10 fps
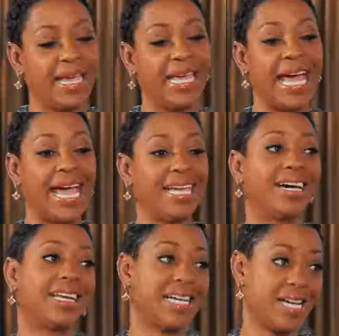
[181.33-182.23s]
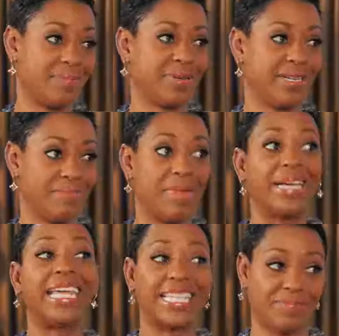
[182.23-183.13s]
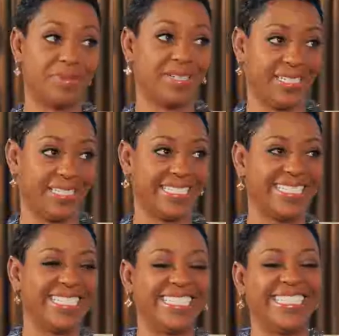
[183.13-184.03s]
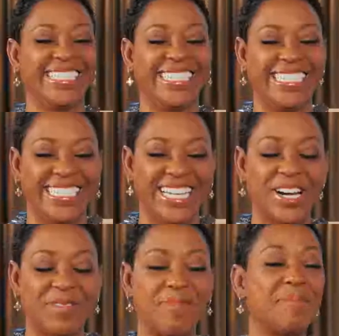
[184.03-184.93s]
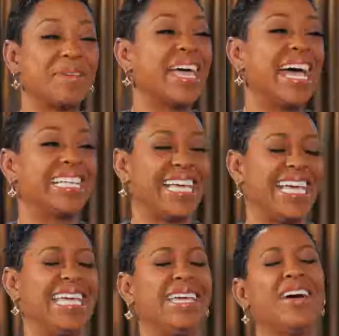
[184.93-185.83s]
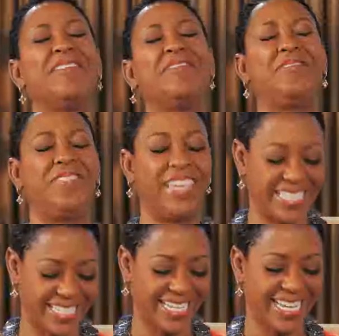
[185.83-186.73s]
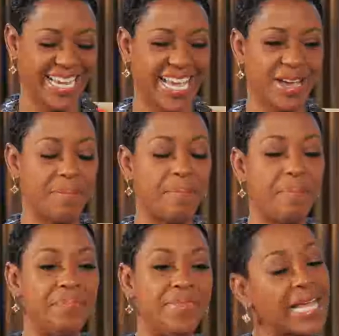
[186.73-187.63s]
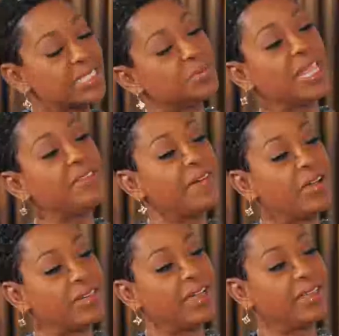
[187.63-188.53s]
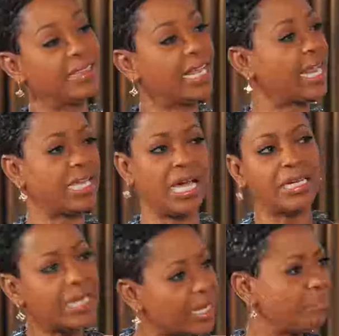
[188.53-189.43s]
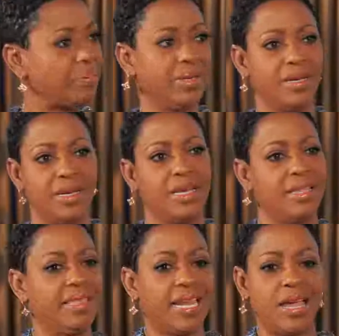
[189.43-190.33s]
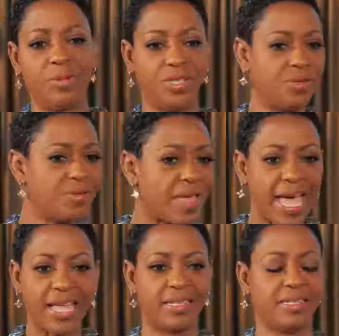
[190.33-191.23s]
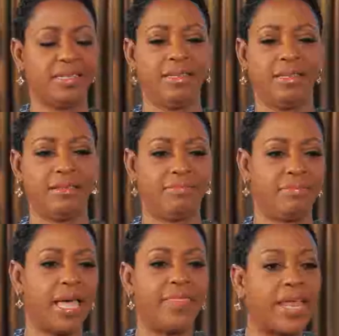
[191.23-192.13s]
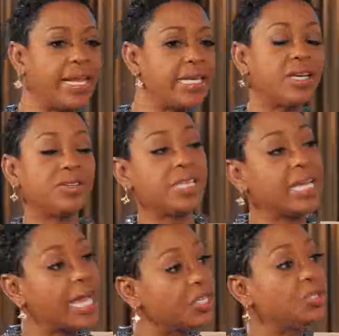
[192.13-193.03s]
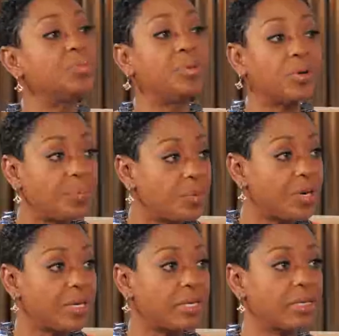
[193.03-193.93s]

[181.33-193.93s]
and I cut up my textbook. My mother has a fit. That's when they found out that I cut it up, that I would do that I didn't understand how to do a book report,